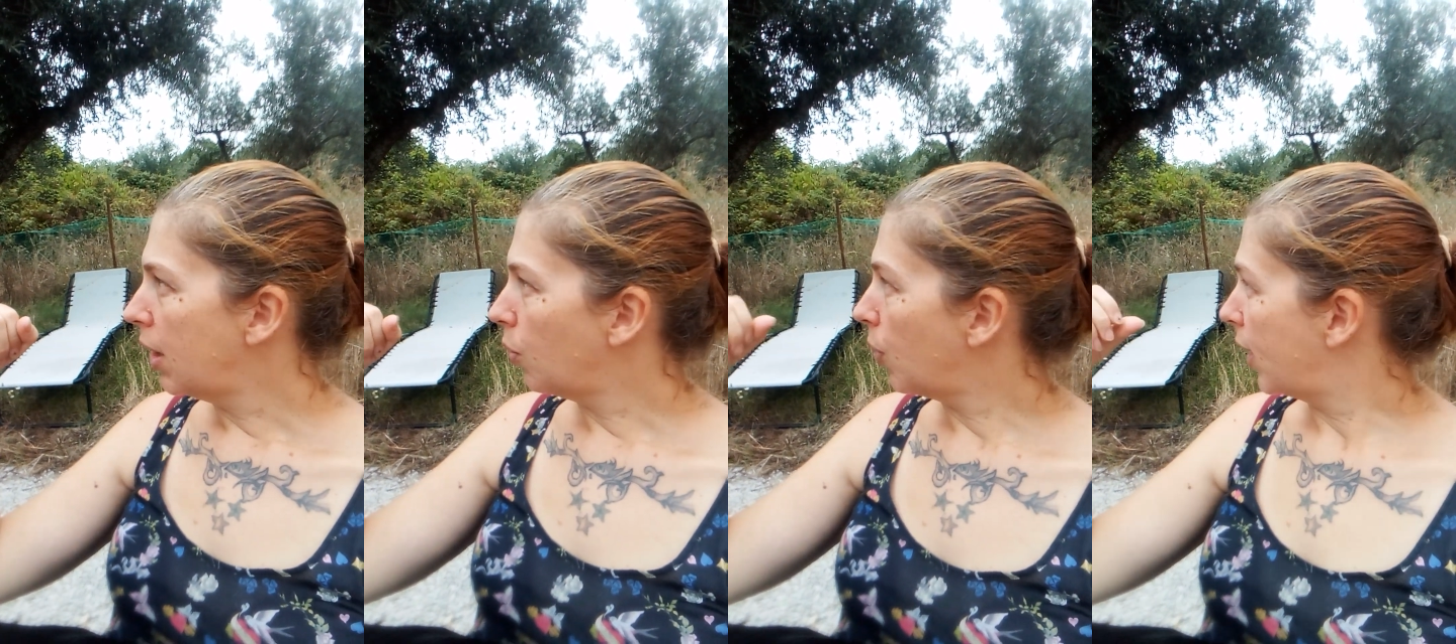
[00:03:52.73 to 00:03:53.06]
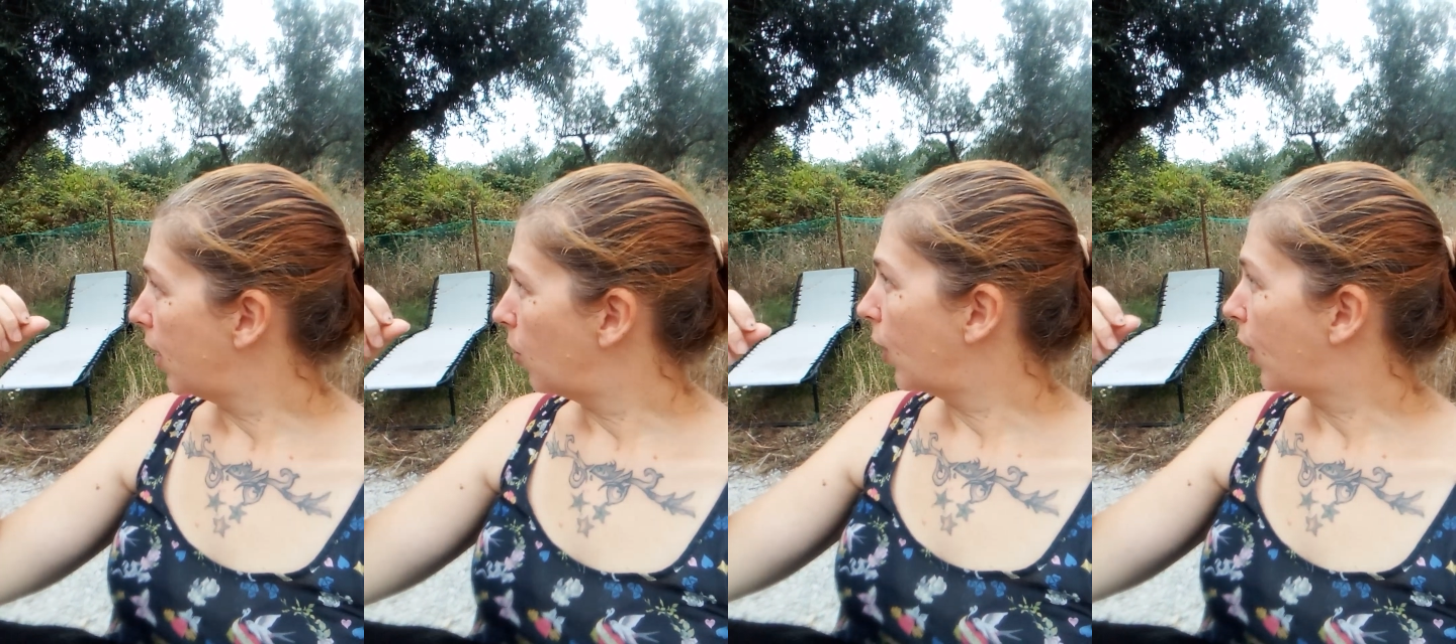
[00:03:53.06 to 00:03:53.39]

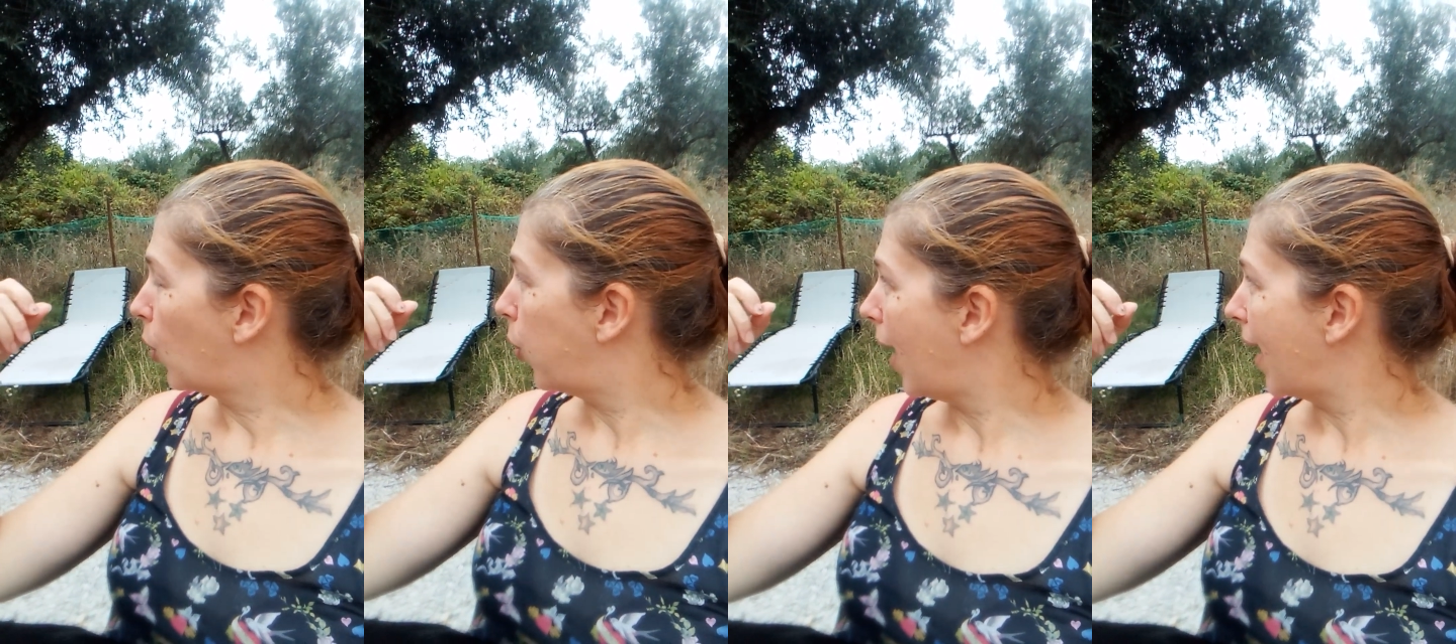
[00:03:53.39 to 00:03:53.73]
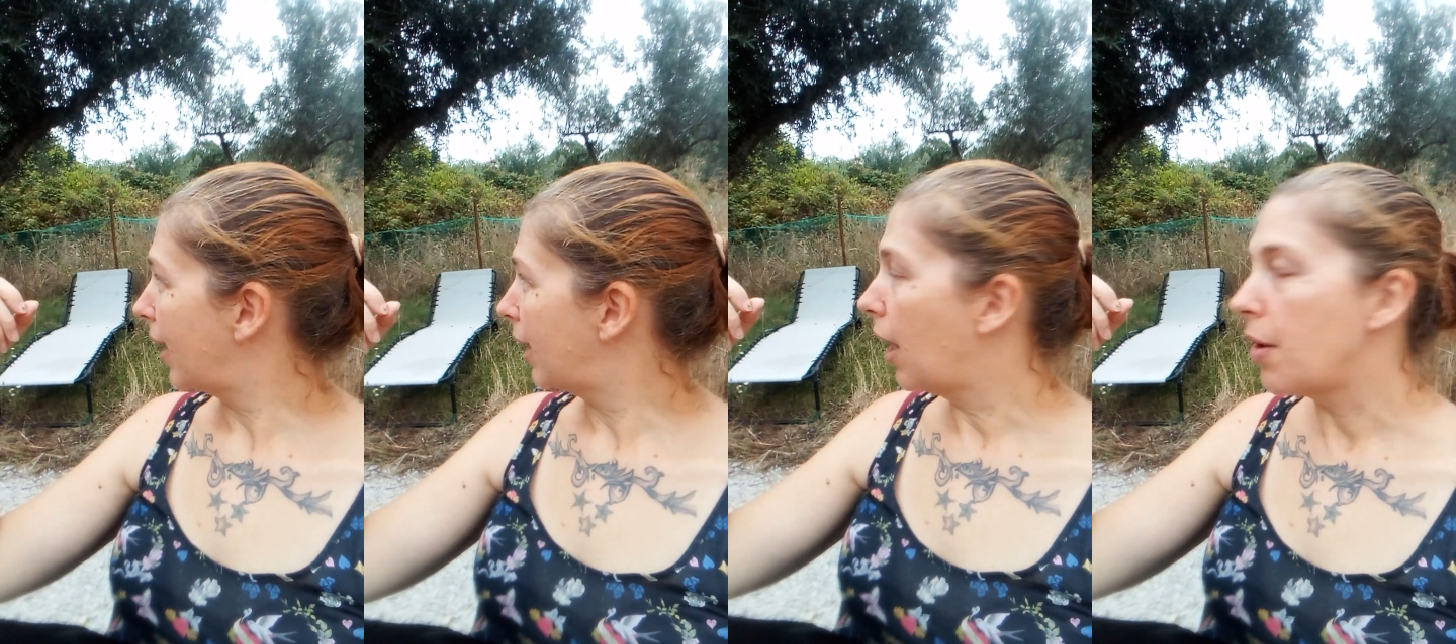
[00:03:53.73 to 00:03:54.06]
We're
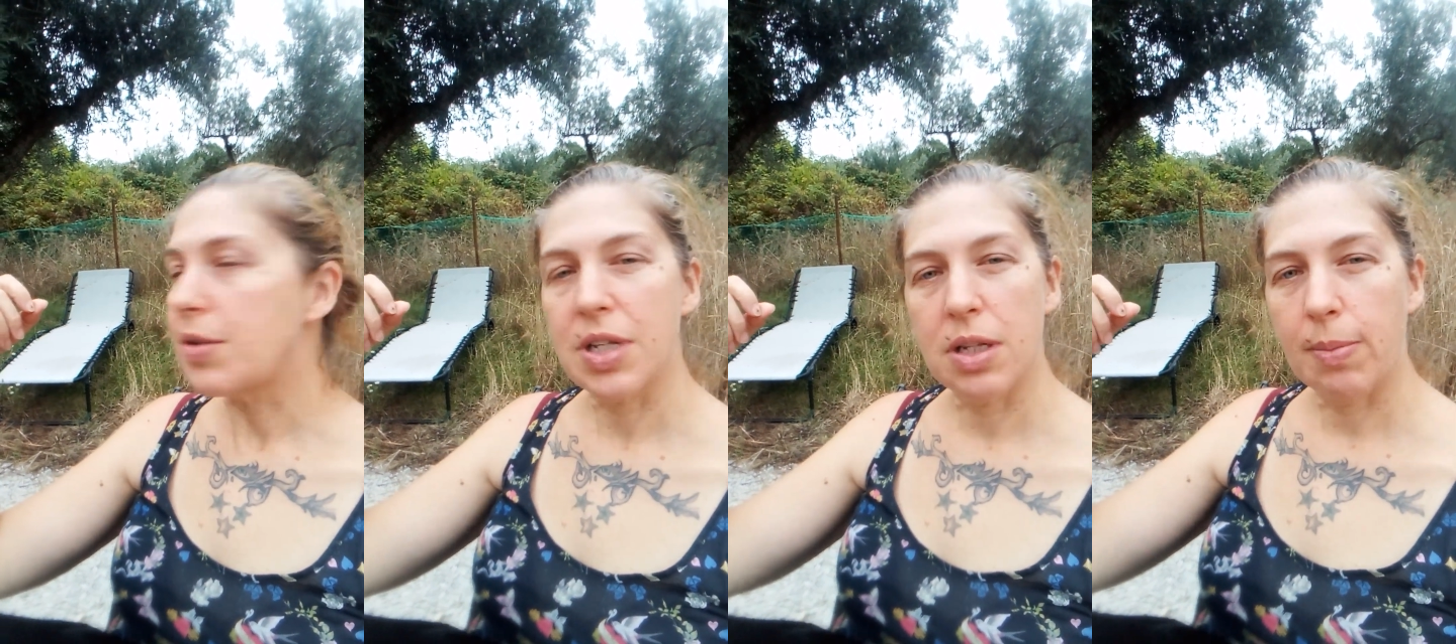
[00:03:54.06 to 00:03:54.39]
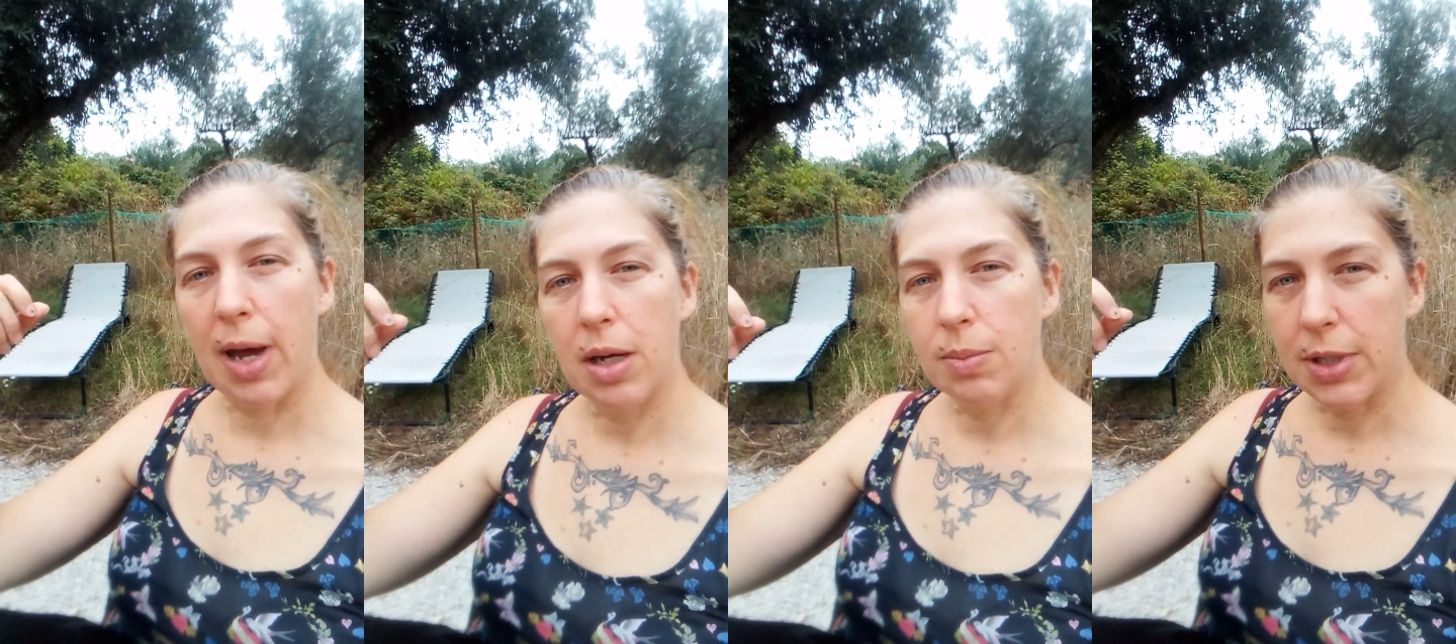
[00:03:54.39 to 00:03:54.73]
quite close at the
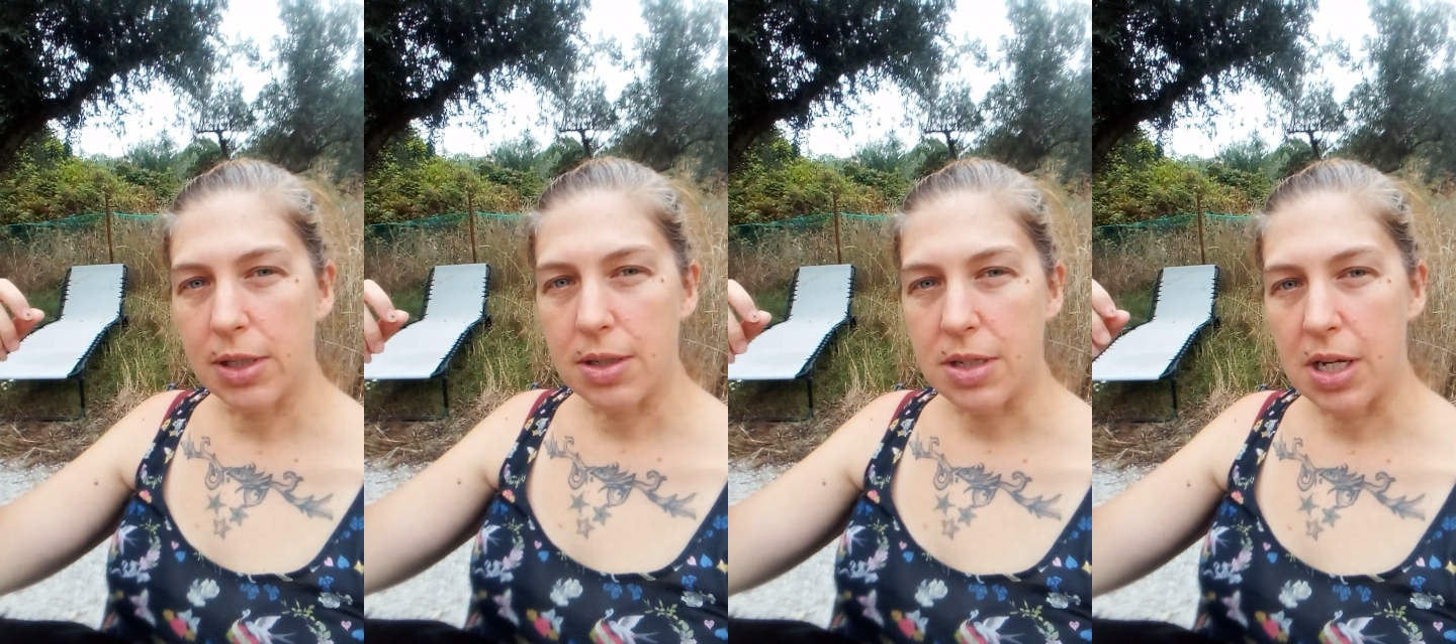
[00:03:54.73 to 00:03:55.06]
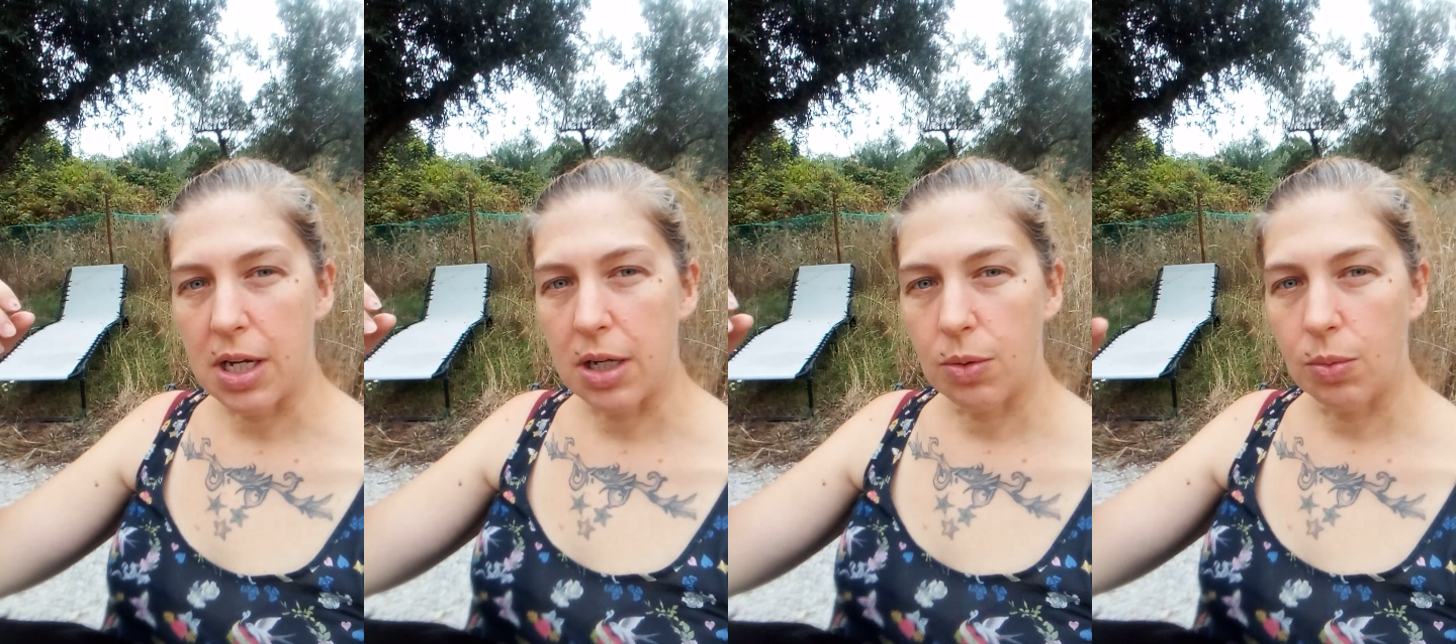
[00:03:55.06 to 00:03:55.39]
moment
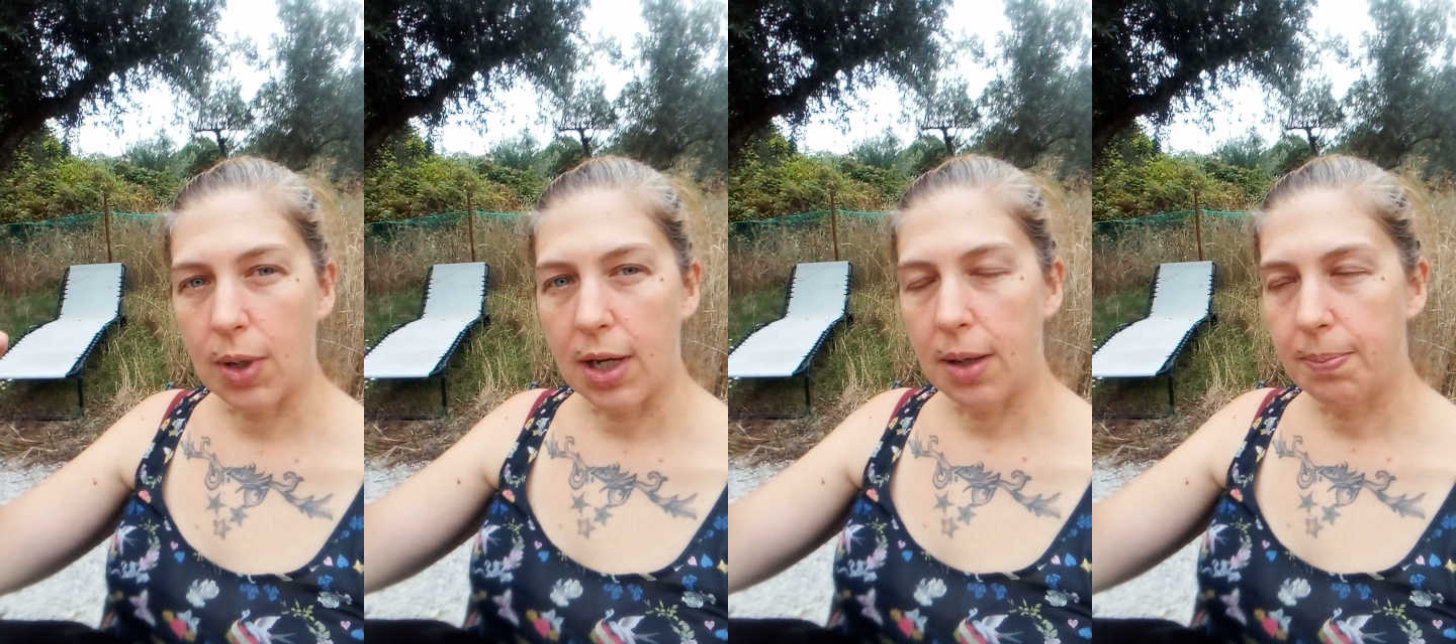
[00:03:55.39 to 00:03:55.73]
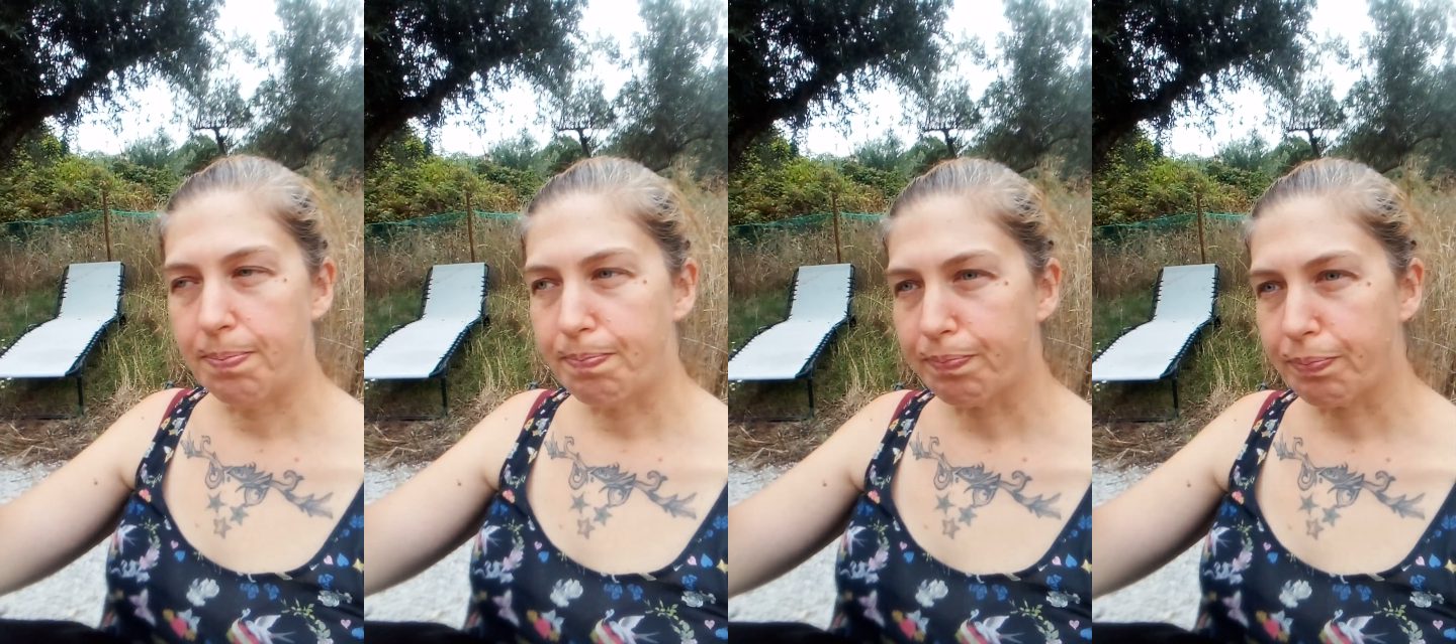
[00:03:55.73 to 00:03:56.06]
to